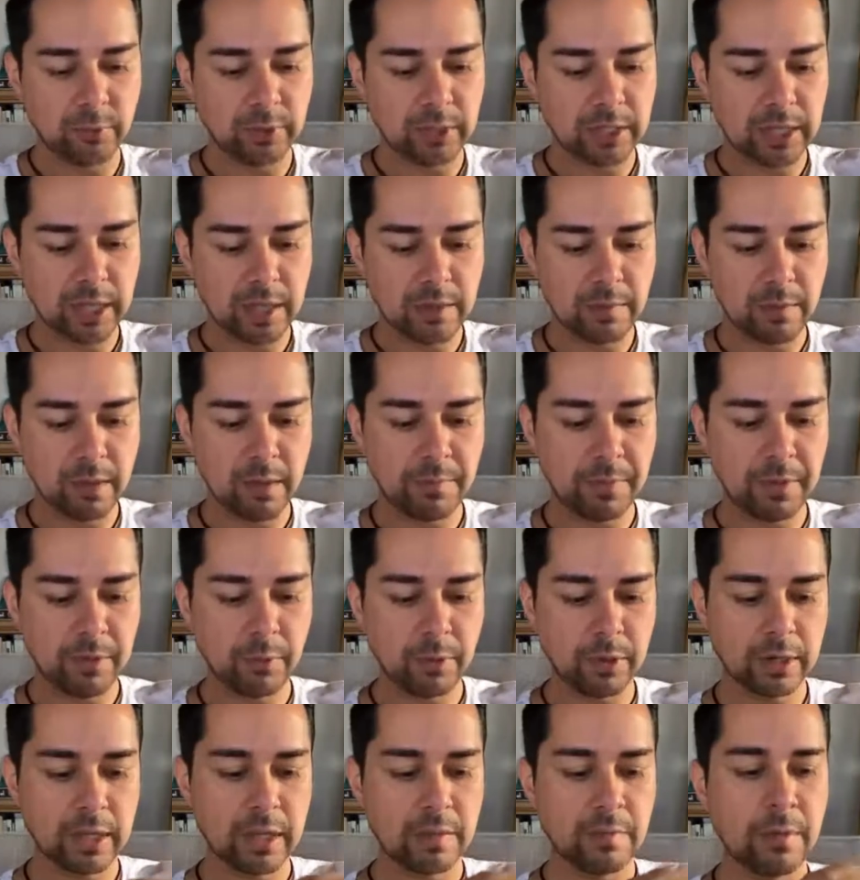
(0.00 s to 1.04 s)
And then it would come
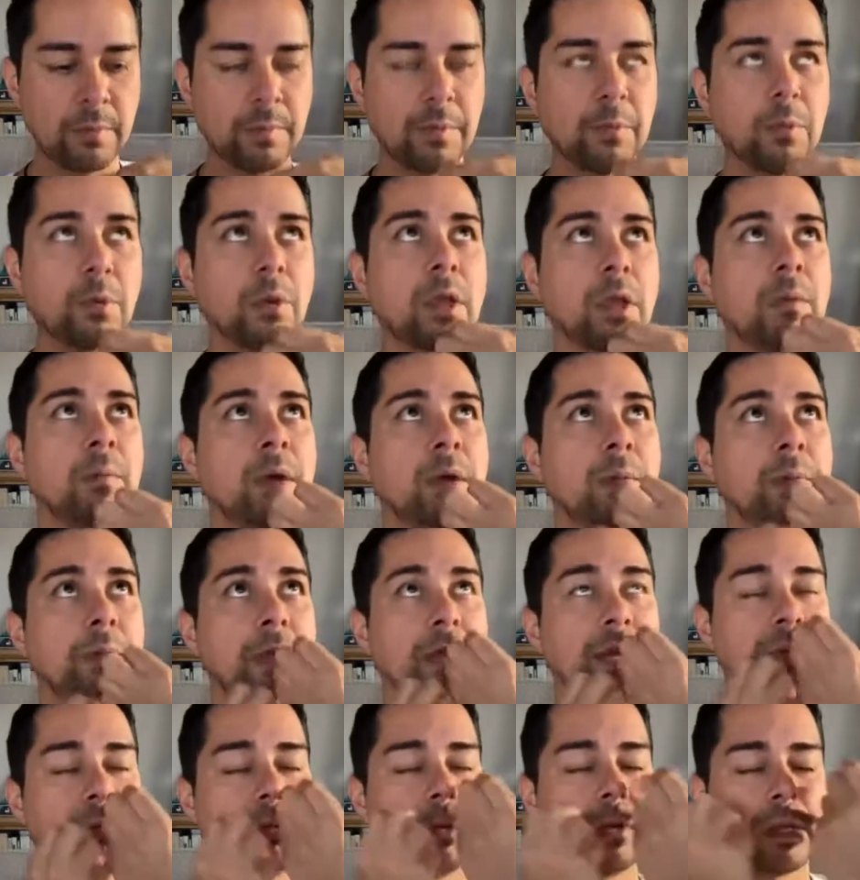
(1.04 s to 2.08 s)
up, and it would
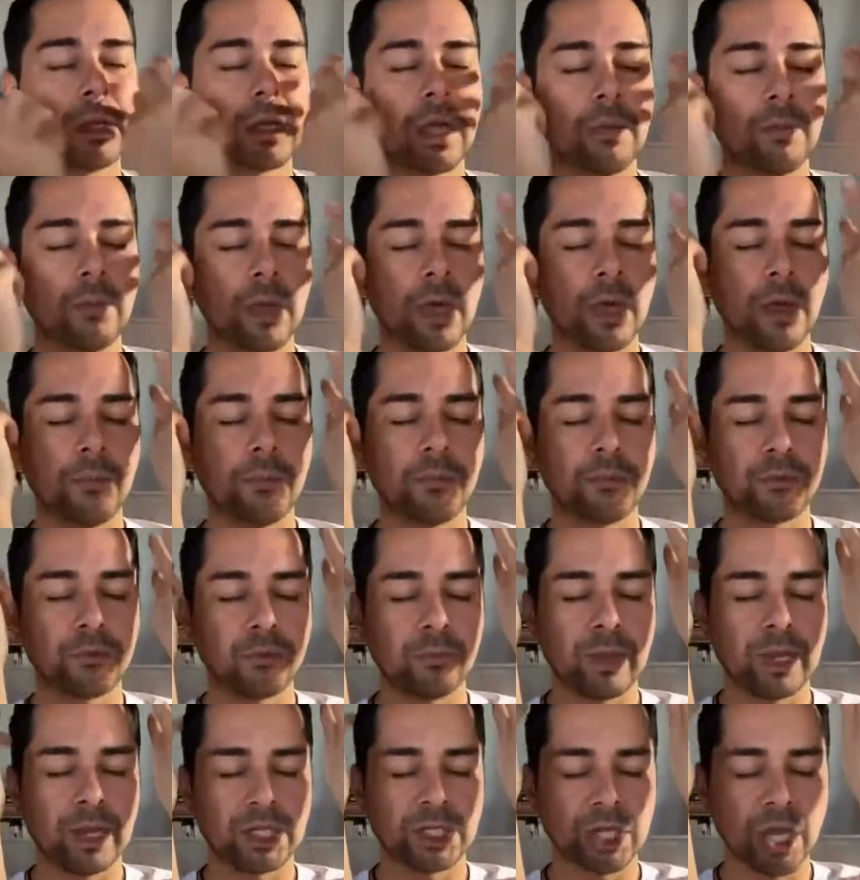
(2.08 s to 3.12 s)
come
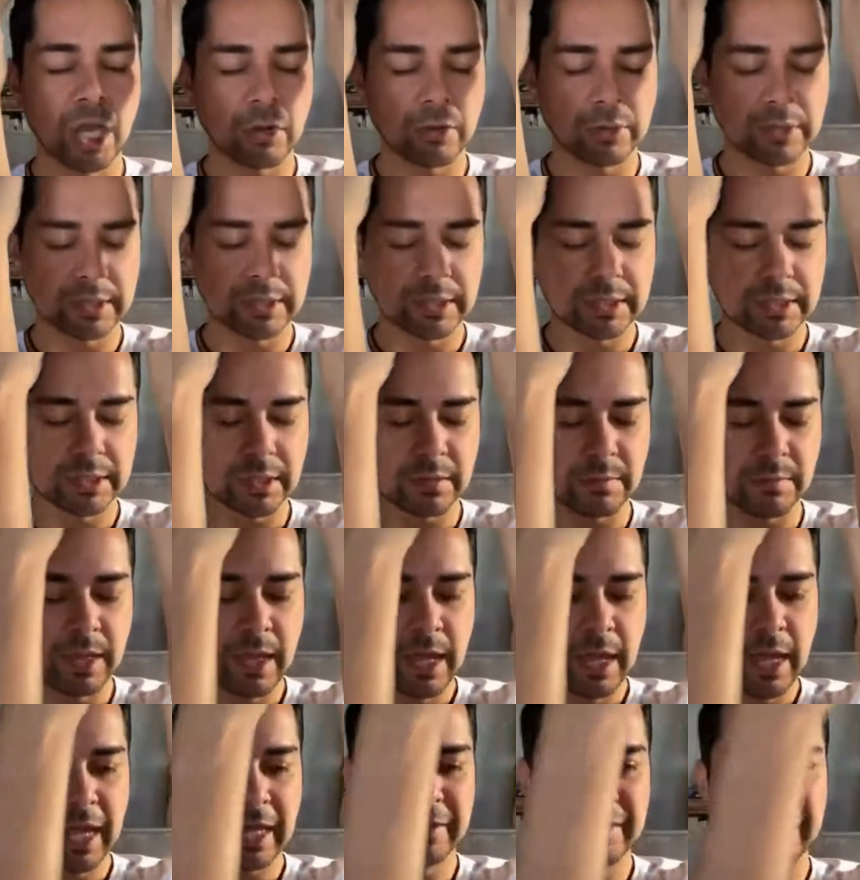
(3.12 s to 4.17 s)
up through my chakra
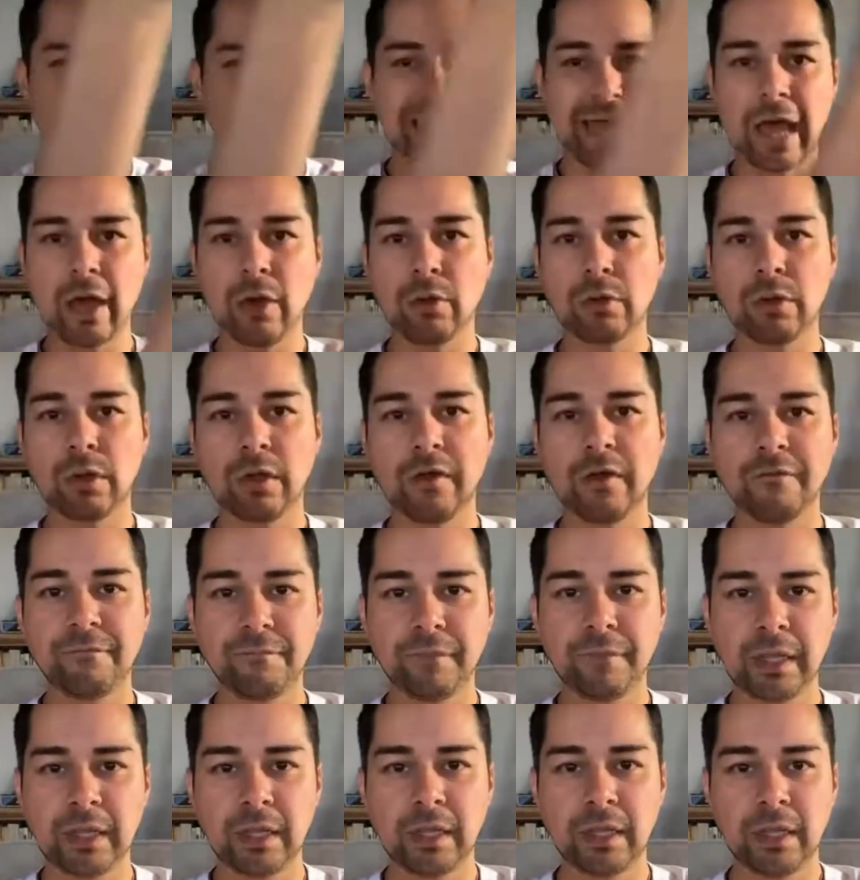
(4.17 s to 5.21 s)
system and then out
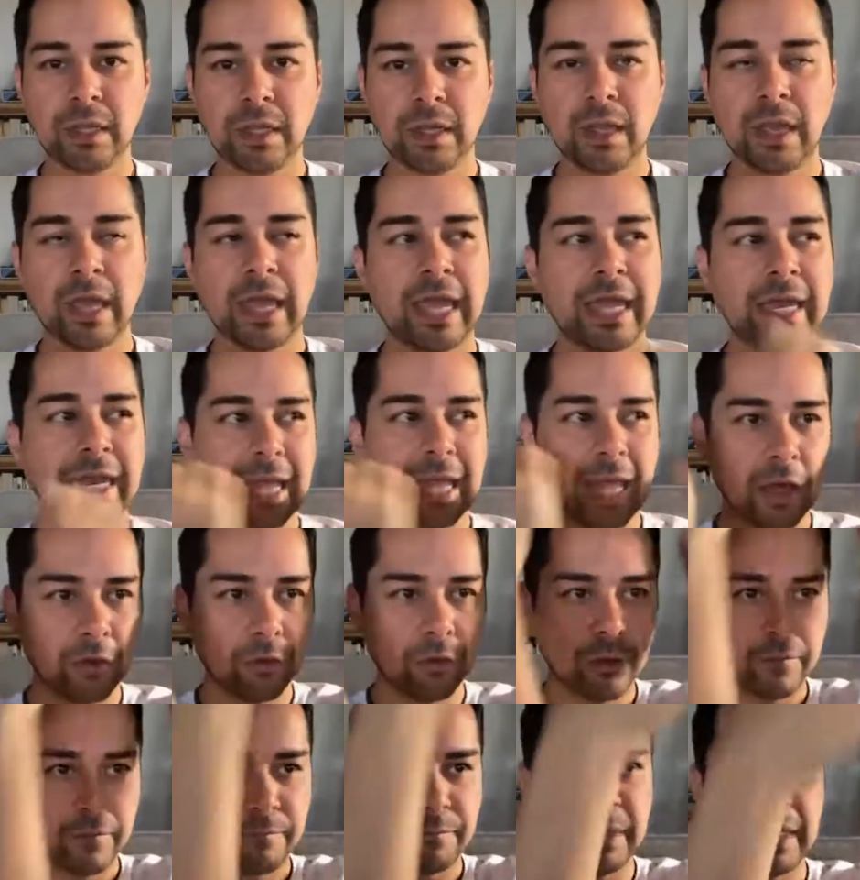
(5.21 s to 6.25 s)
of me.
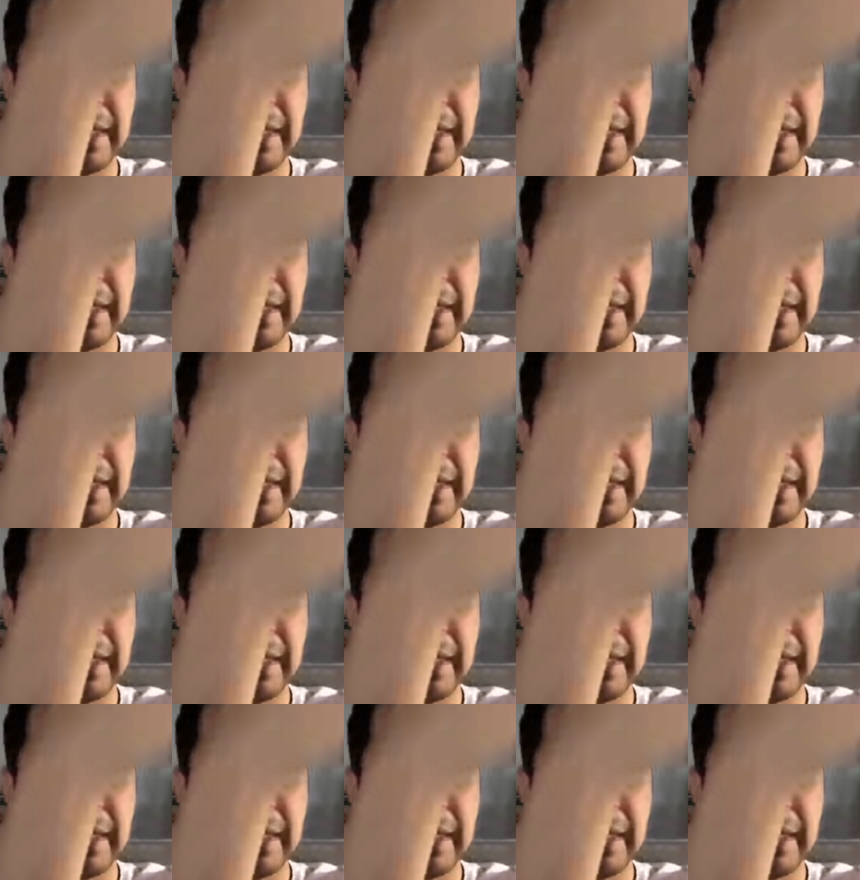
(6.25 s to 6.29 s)
And